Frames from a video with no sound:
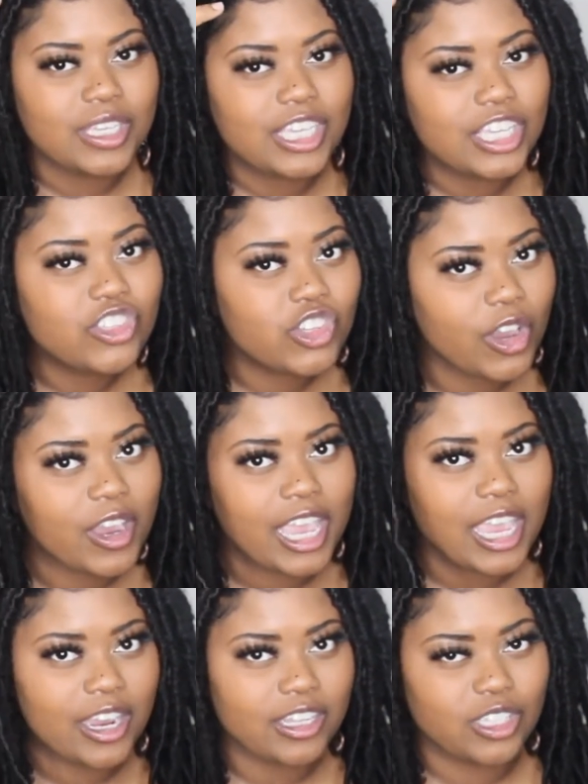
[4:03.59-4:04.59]
get your
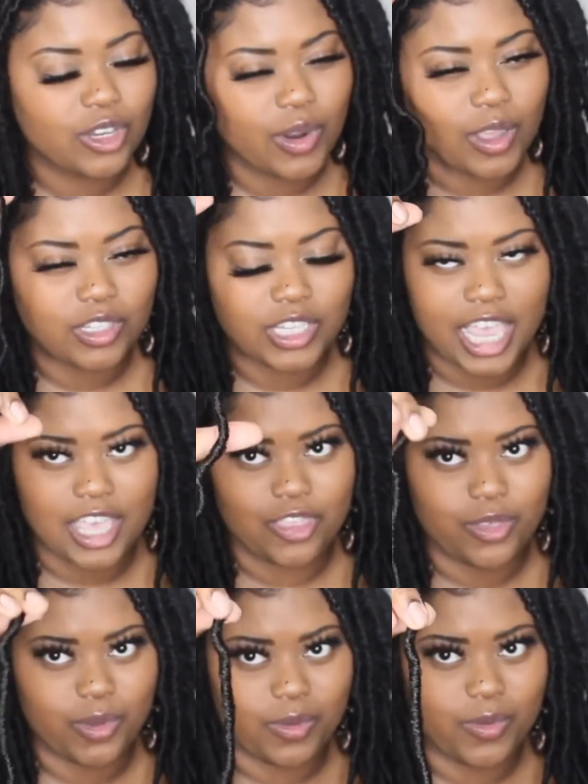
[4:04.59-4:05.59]
hair to crochet
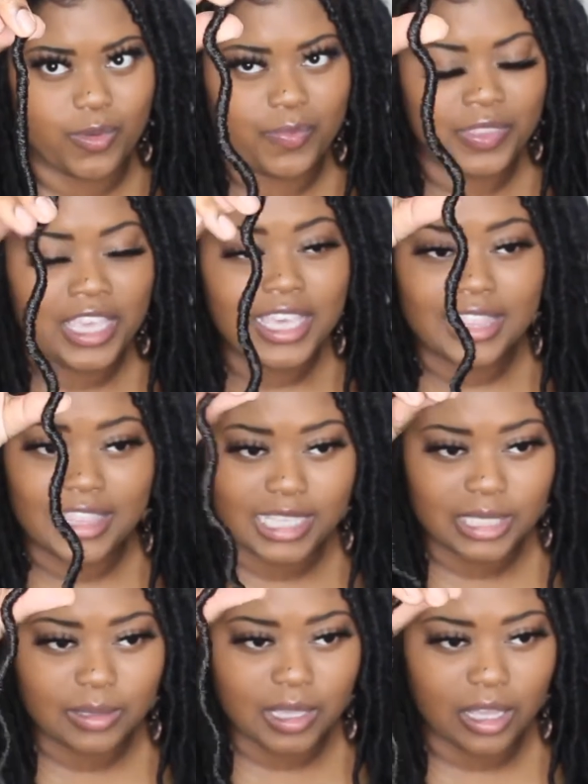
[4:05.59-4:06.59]
through
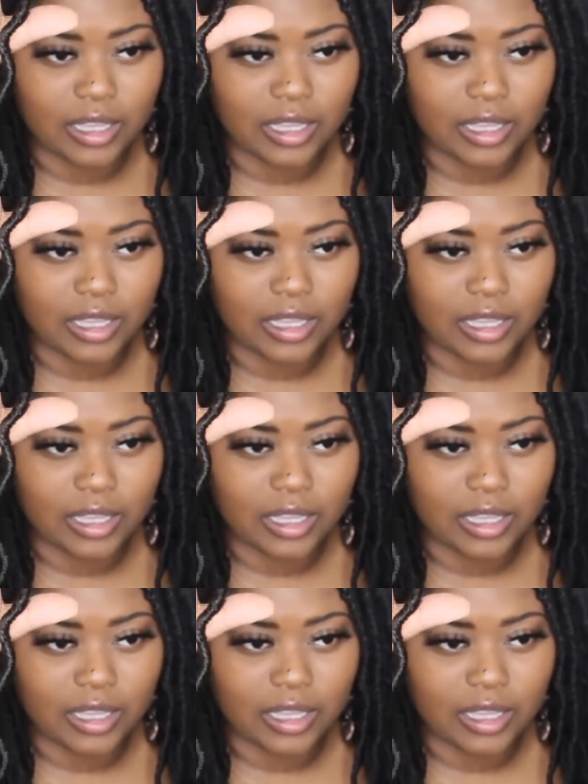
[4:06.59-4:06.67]
this